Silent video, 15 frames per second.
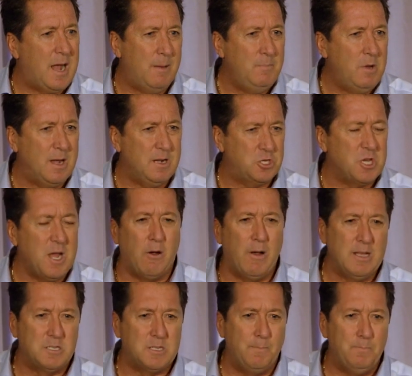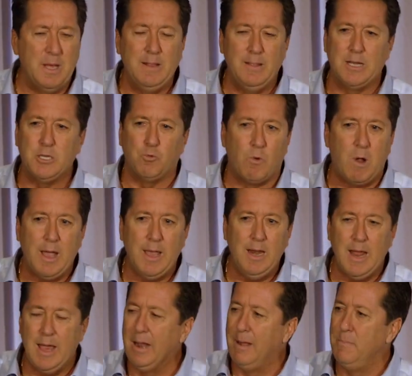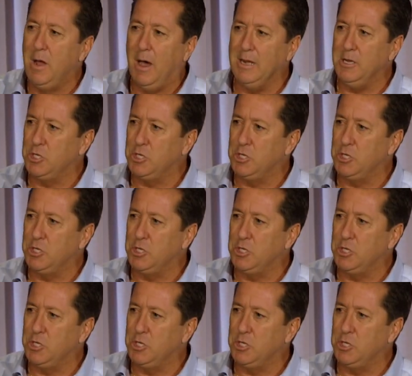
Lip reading: I'm not sharing something that's right and I'm not